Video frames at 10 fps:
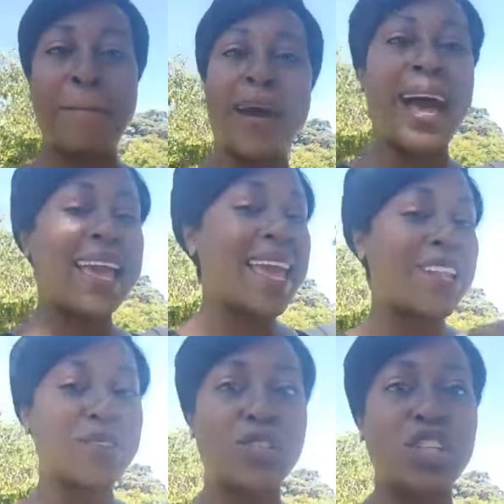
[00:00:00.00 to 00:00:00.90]
my
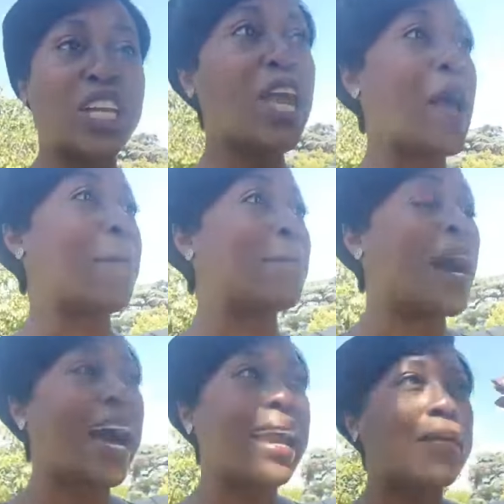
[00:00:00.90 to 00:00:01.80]
energy,
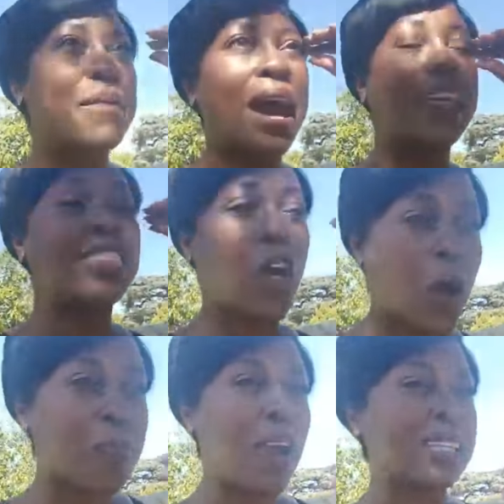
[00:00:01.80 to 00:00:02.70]
my my
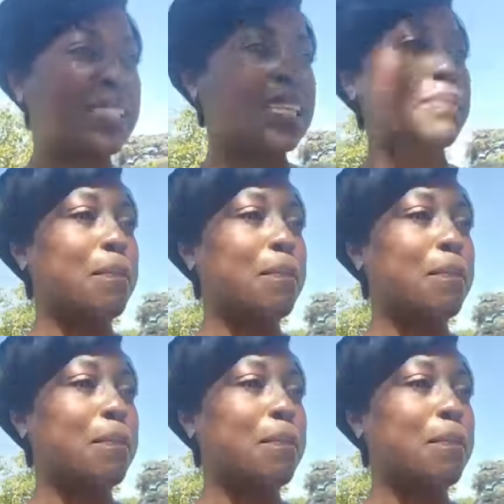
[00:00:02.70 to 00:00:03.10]
thought process,